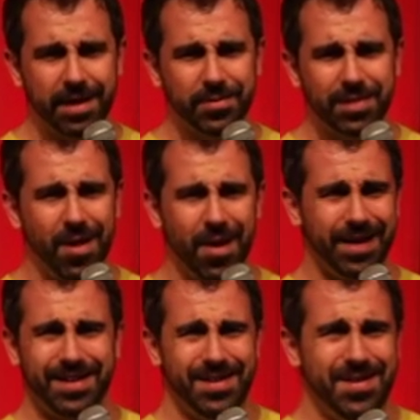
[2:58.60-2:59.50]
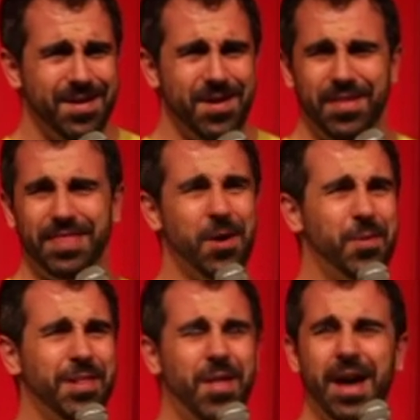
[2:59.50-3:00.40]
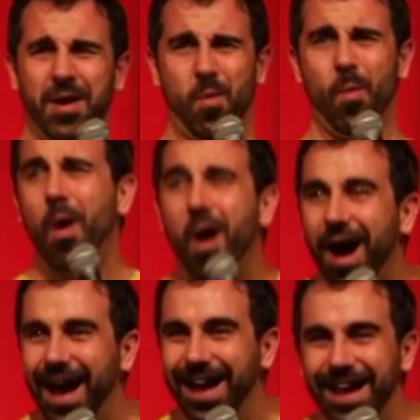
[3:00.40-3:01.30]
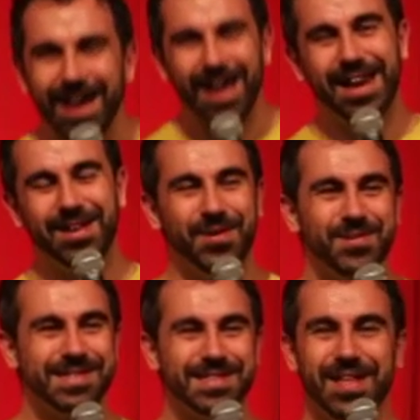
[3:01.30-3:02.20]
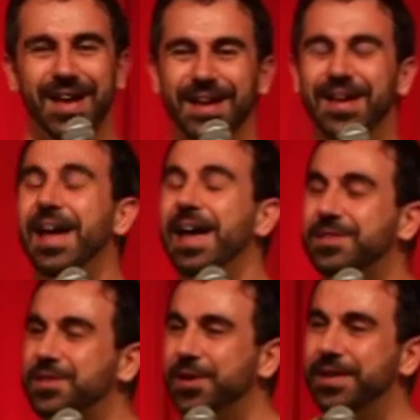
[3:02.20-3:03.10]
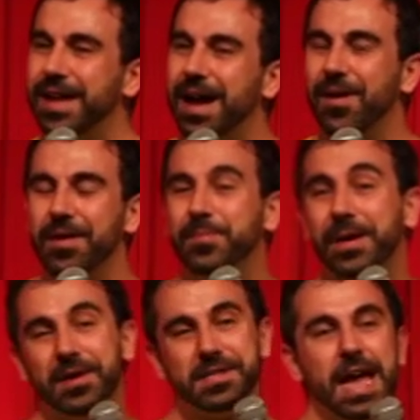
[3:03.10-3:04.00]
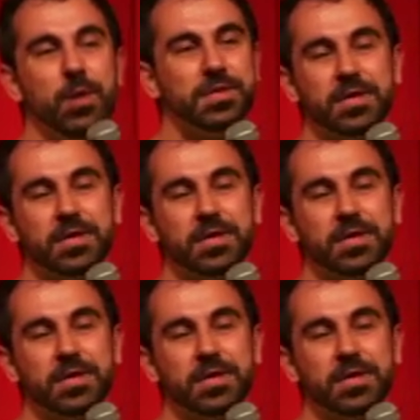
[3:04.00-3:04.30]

They were like, "Why?" And he was like, it turned out because he